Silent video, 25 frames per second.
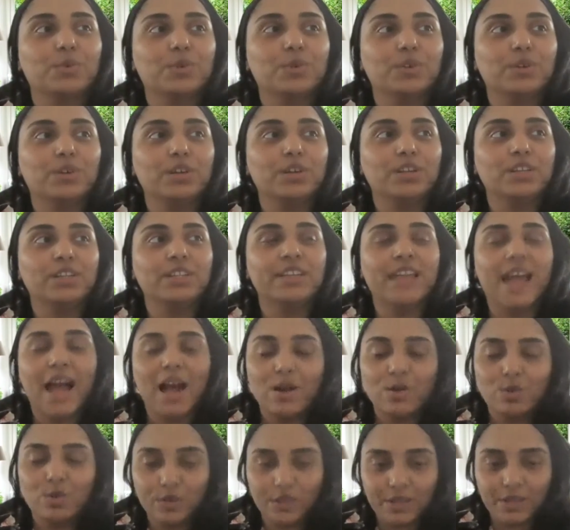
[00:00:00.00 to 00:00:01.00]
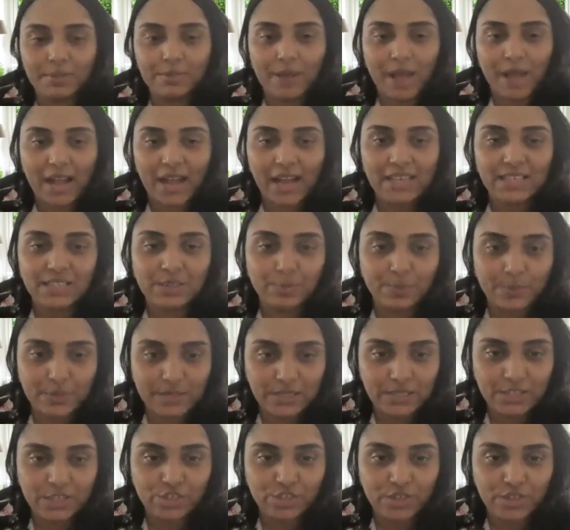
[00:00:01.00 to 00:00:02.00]
now looking back as a
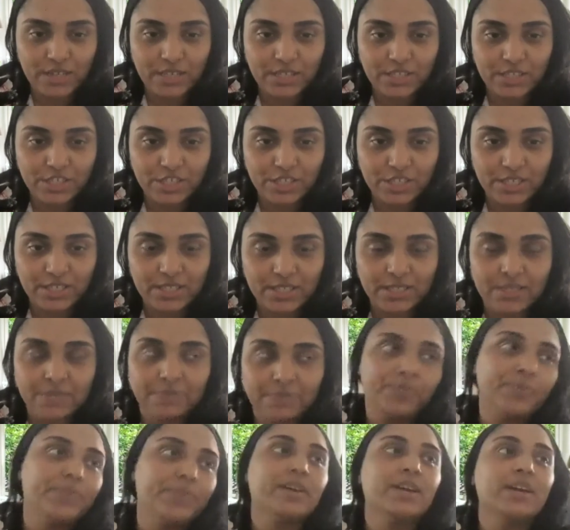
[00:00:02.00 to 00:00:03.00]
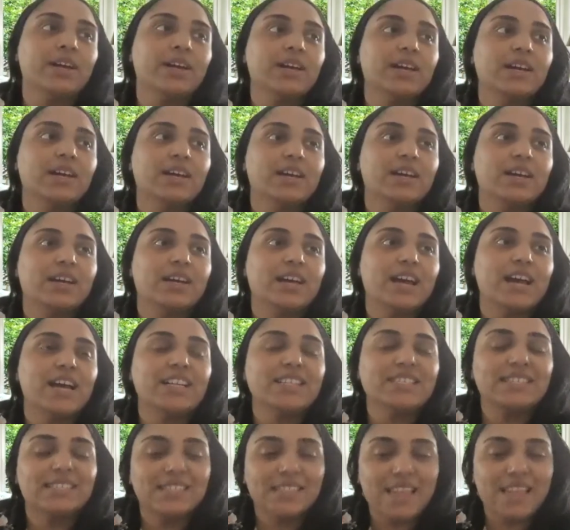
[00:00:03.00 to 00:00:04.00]
business strategist,
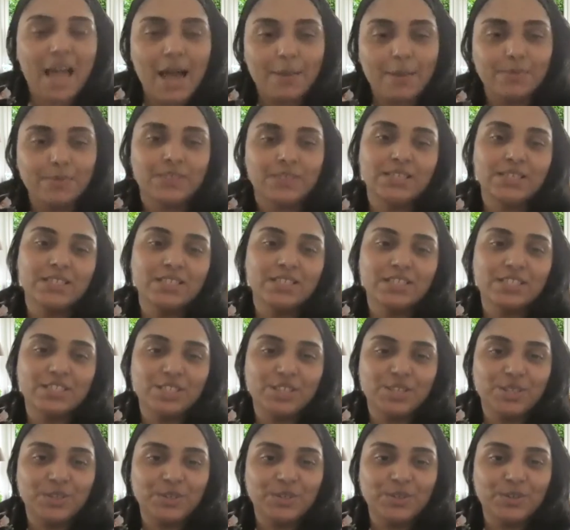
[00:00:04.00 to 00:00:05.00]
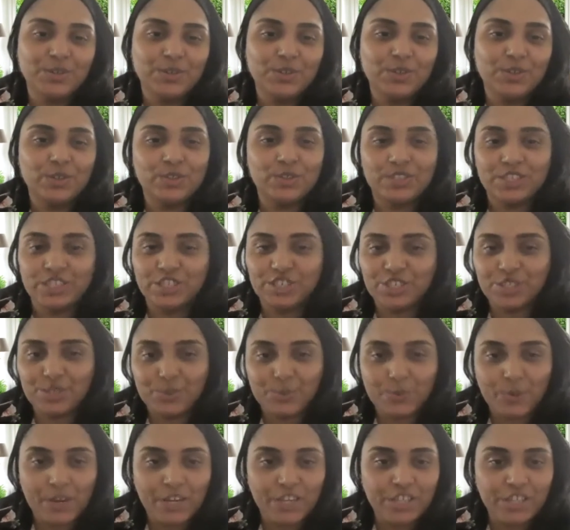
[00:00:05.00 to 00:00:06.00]
adapting to your
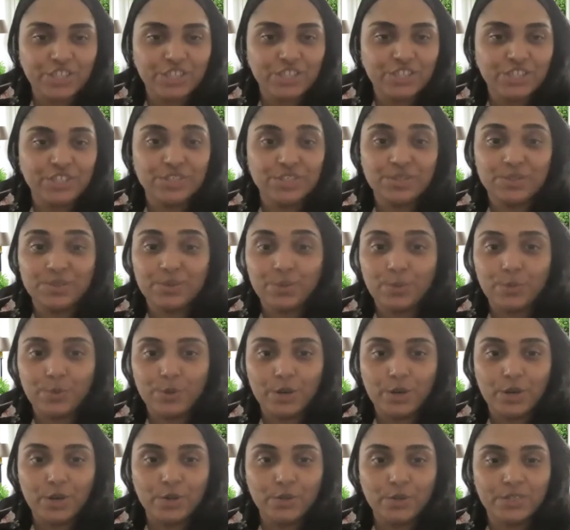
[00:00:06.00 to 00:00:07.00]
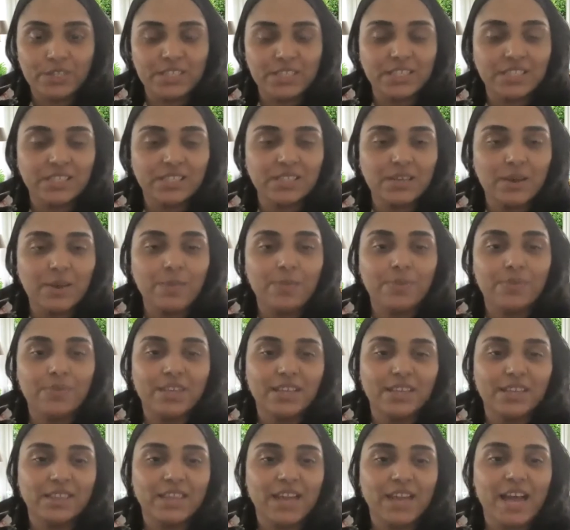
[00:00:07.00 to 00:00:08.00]
situation, to the world is
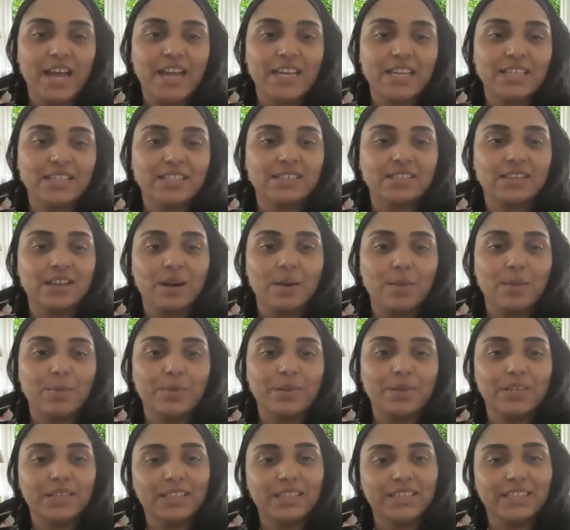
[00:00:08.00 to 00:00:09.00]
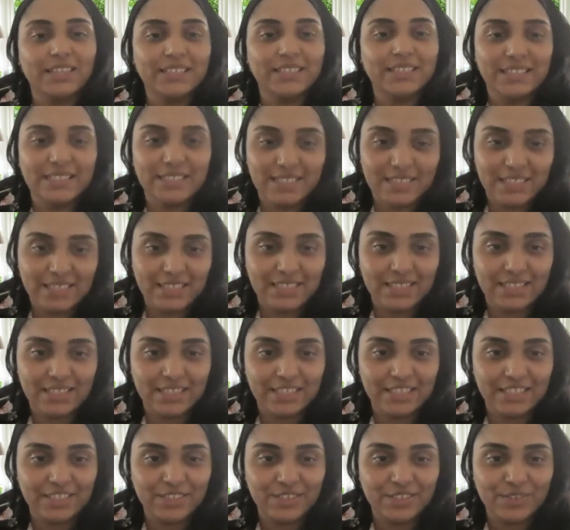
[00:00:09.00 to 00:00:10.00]
something that is completely
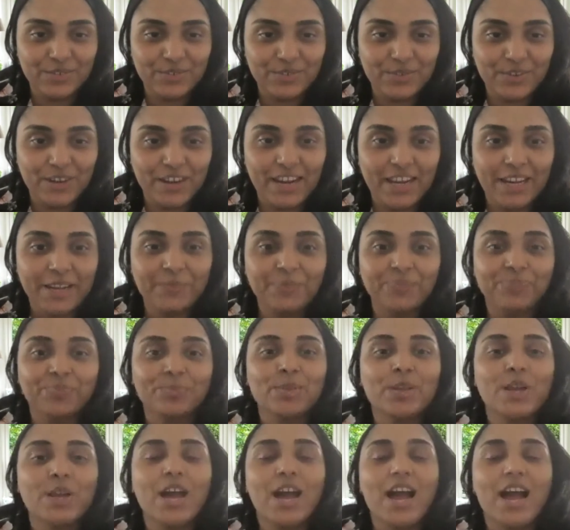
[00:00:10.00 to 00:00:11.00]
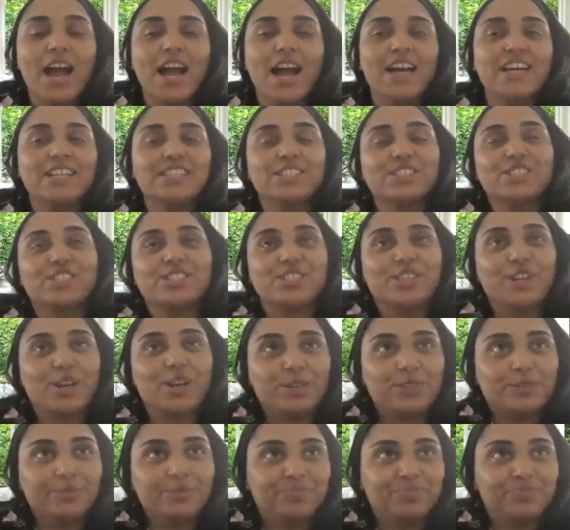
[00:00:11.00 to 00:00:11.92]
needed, right? And so